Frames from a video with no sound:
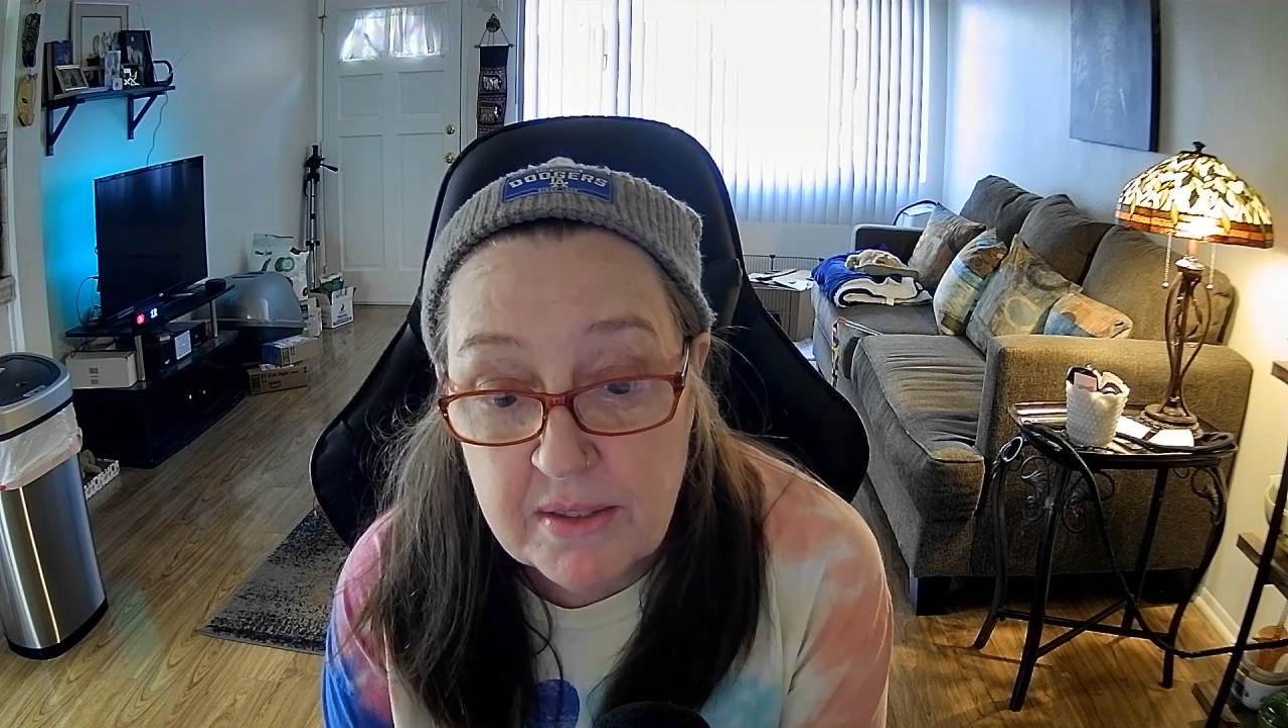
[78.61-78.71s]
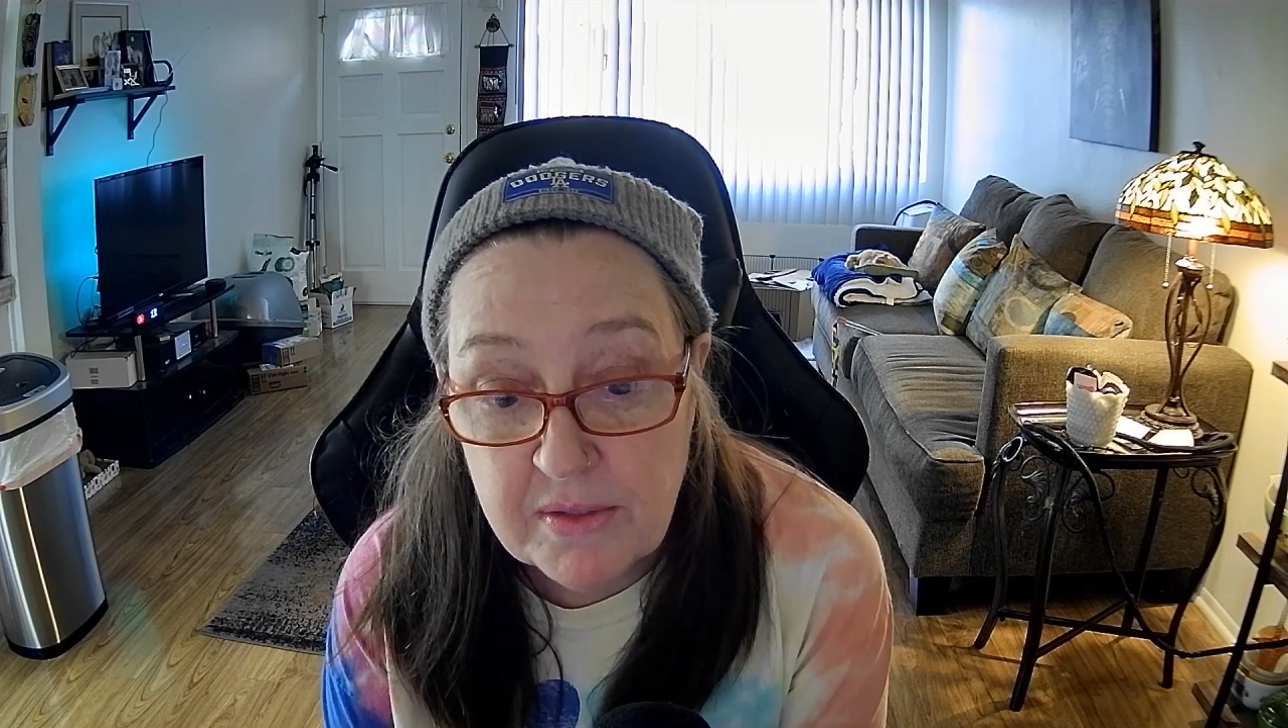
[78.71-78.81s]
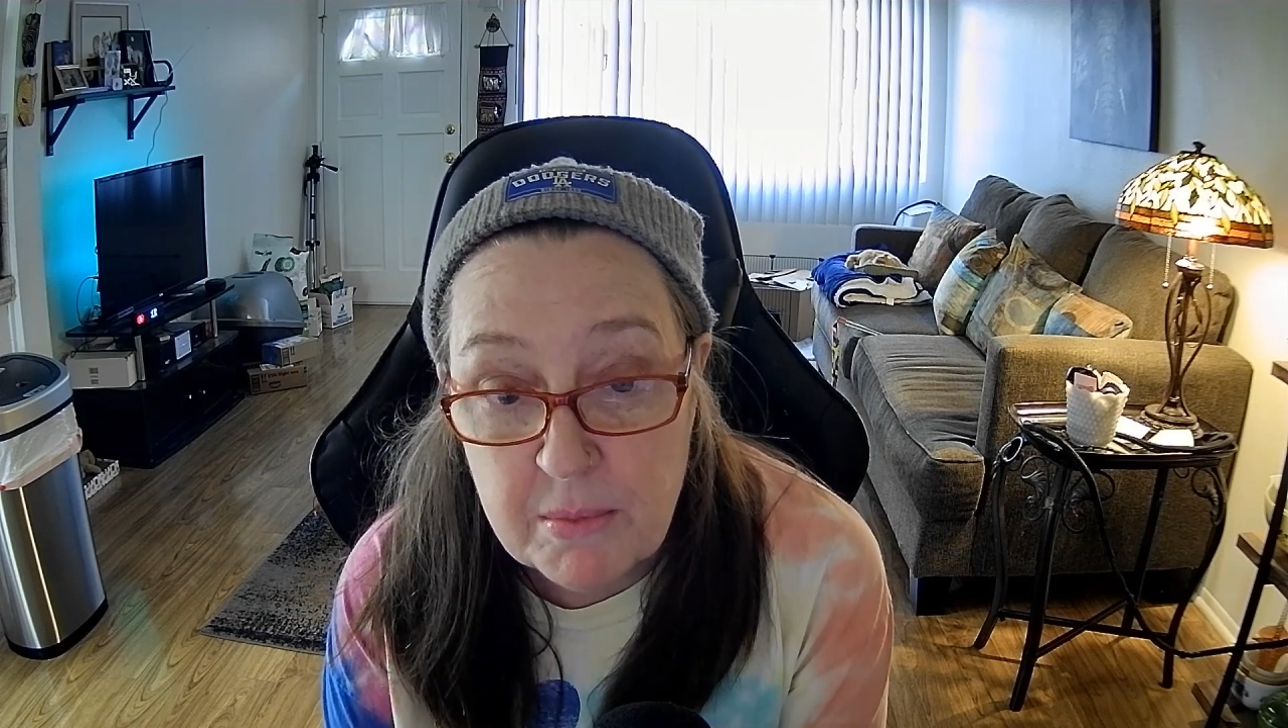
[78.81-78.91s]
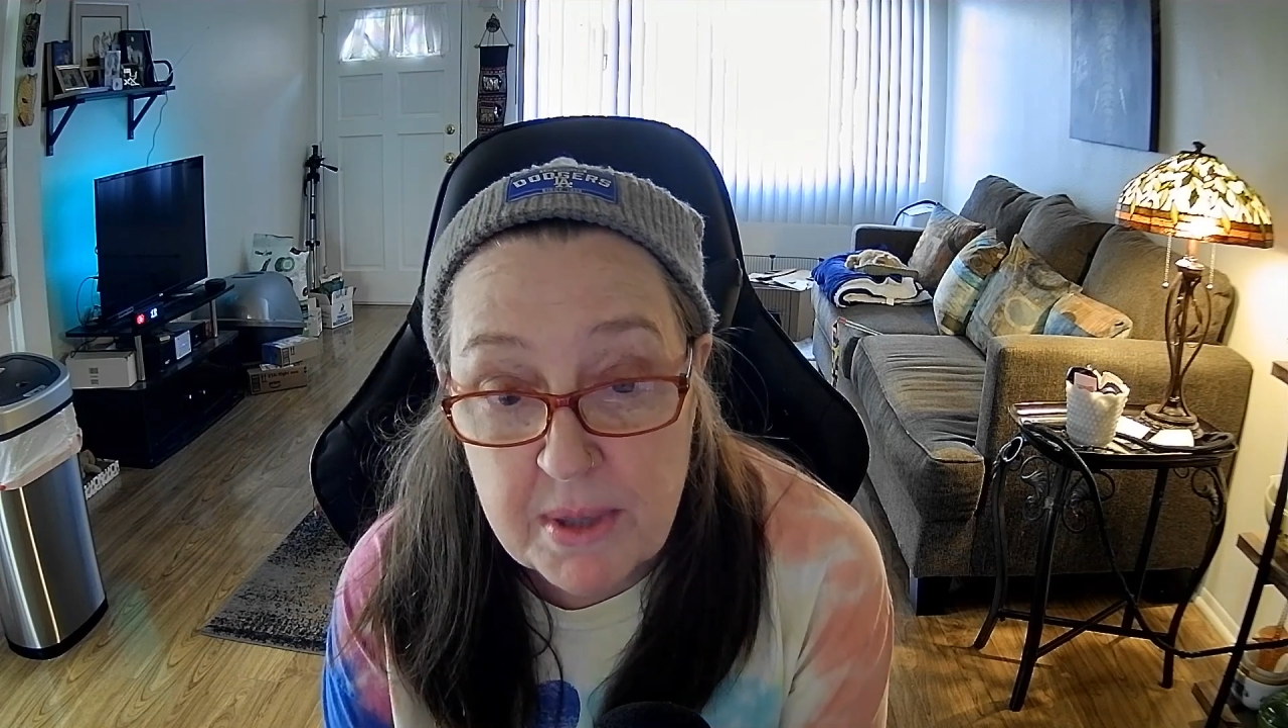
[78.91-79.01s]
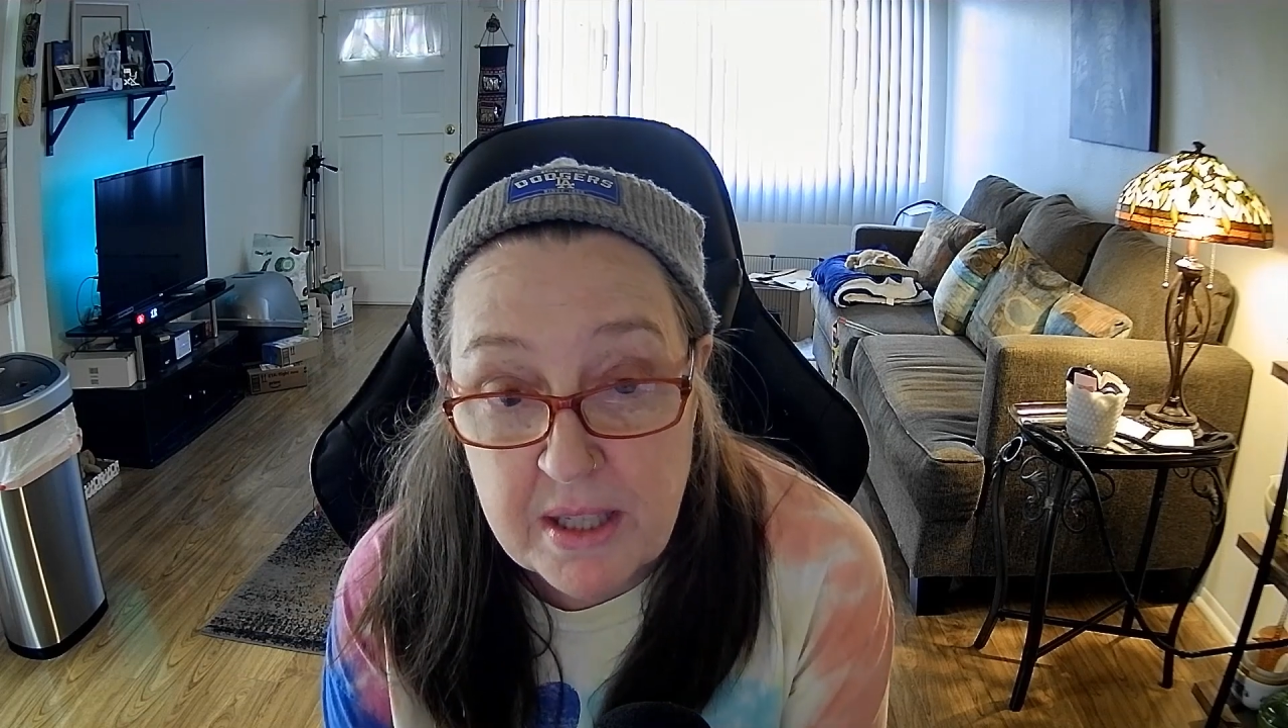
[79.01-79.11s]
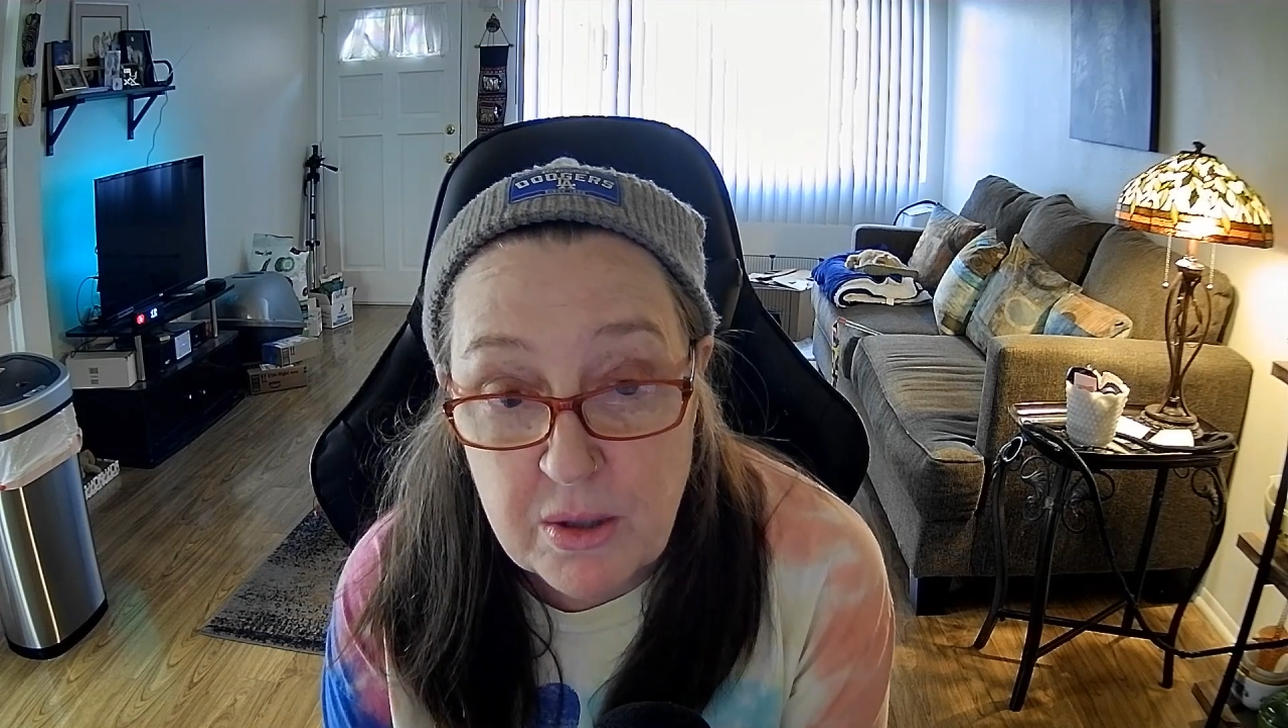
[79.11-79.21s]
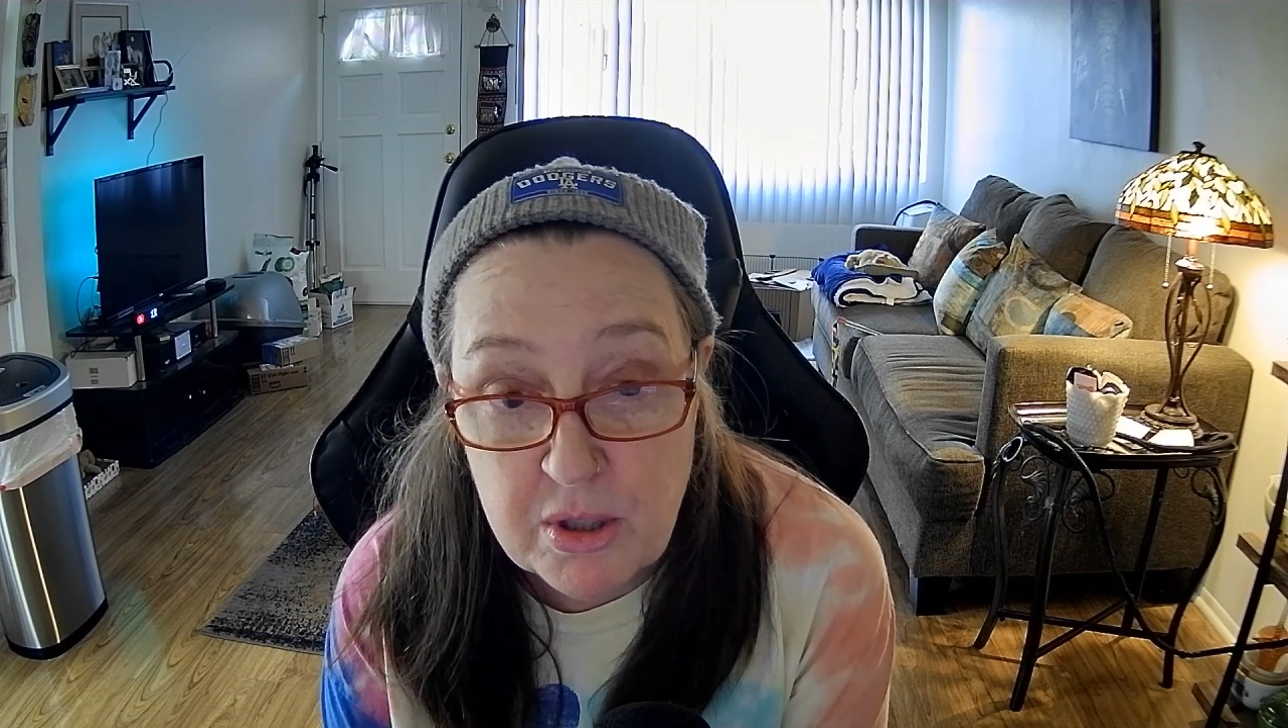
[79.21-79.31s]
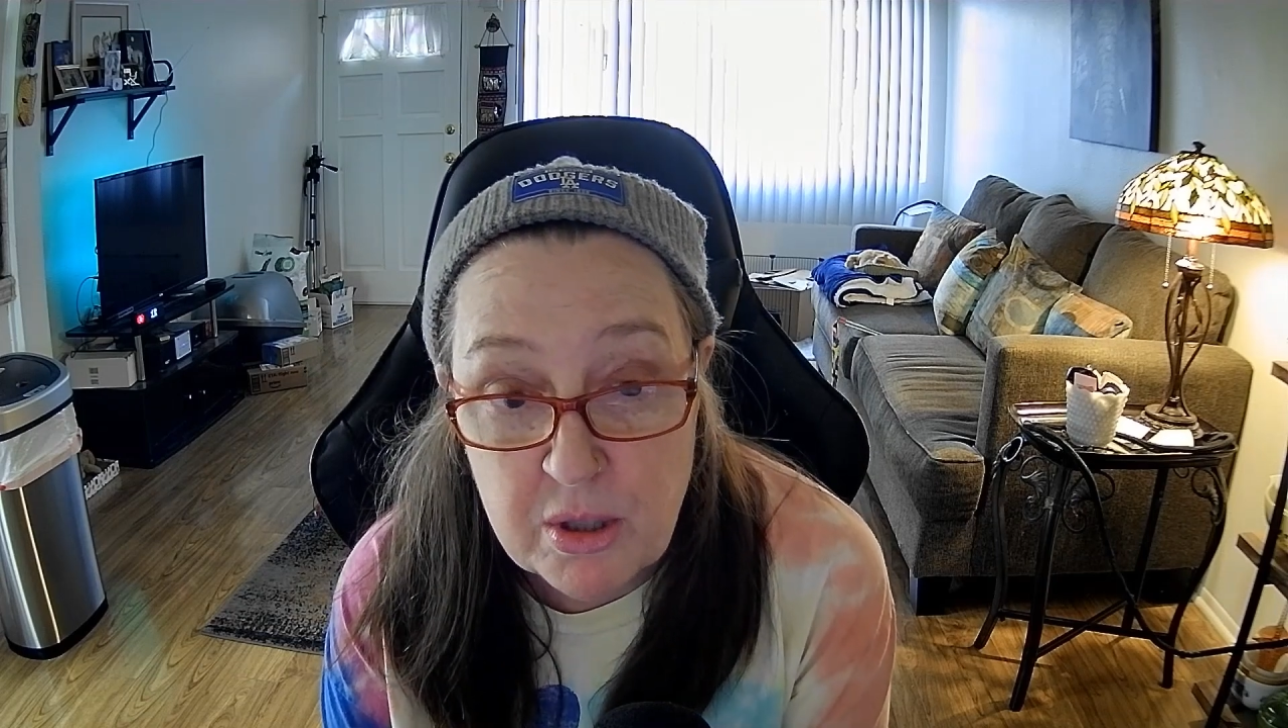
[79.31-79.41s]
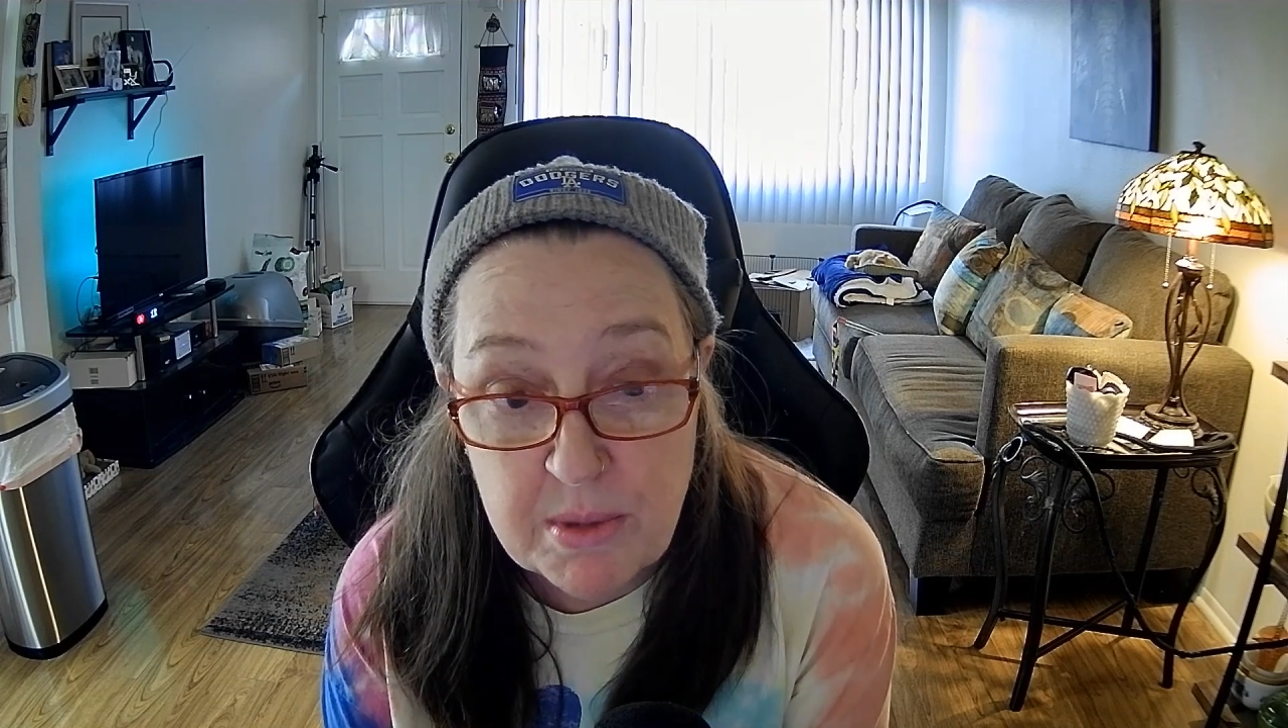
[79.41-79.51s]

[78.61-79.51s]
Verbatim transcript: for my YouTube